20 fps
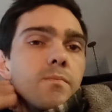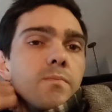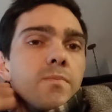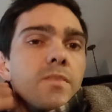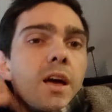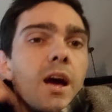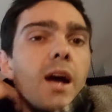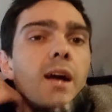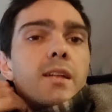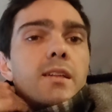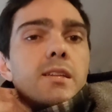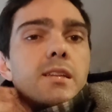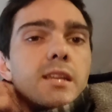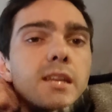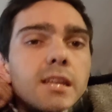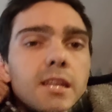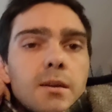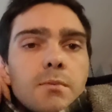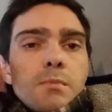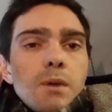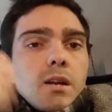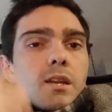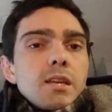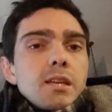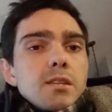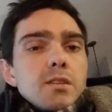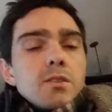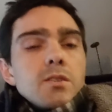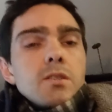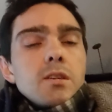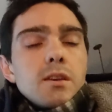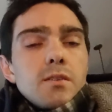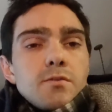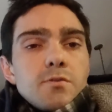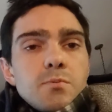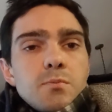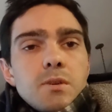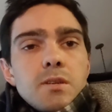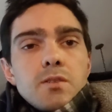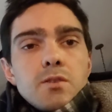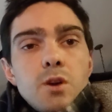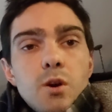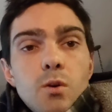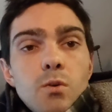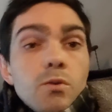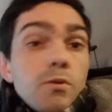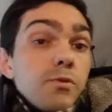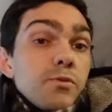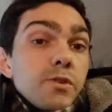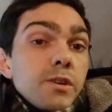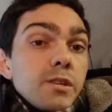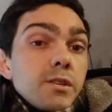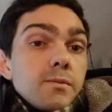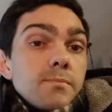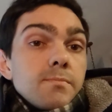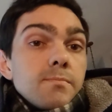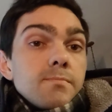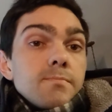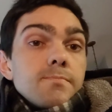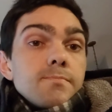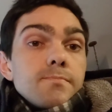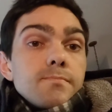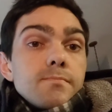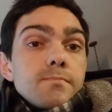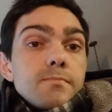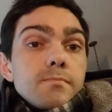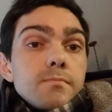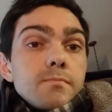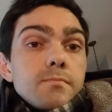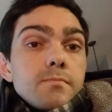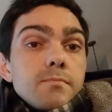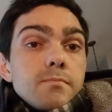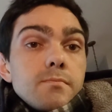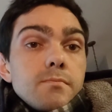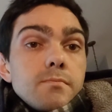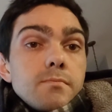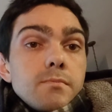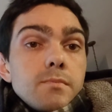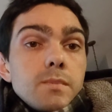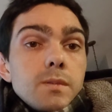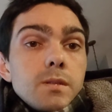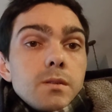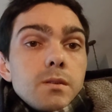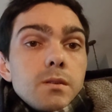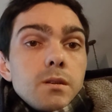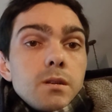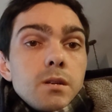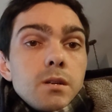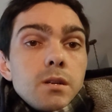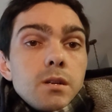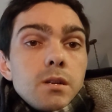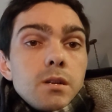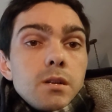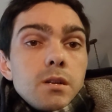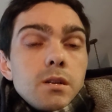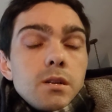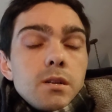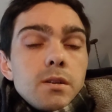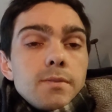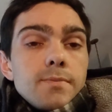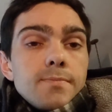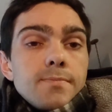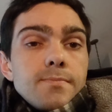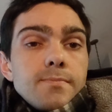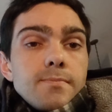not needing money gives me total freedom uh,